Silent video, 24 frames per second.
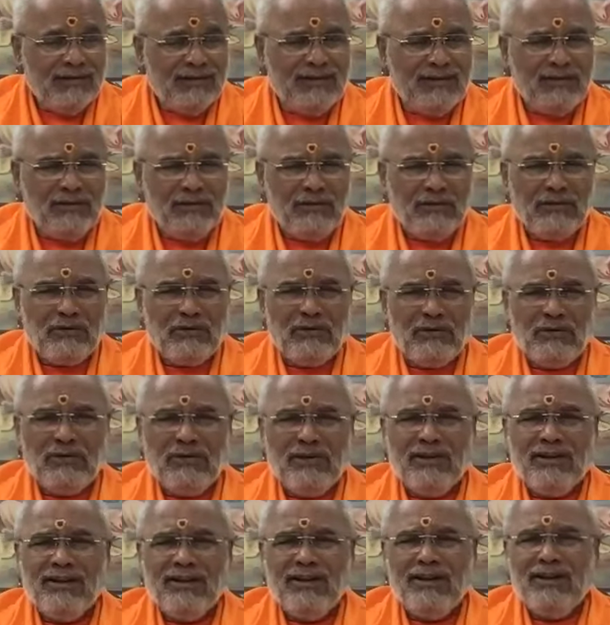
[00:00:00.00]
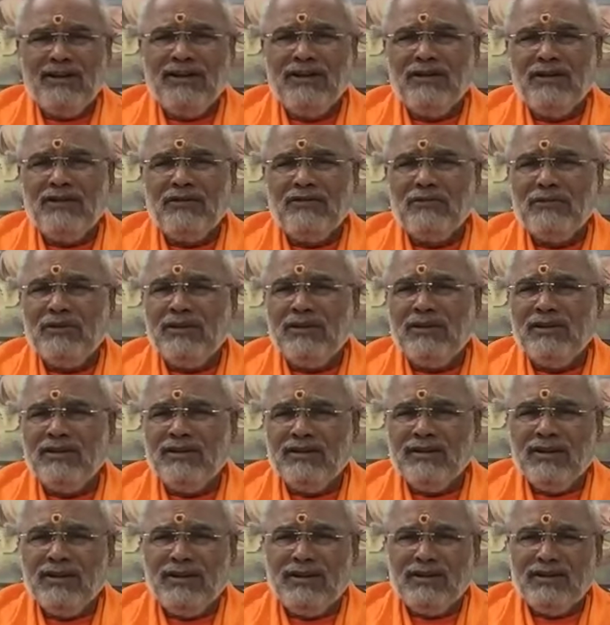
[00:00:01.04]
you know, all kind of, it
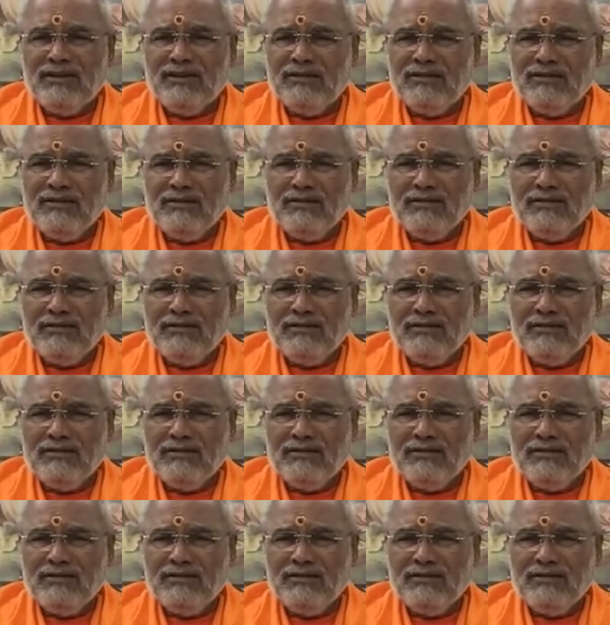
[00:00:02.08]
is like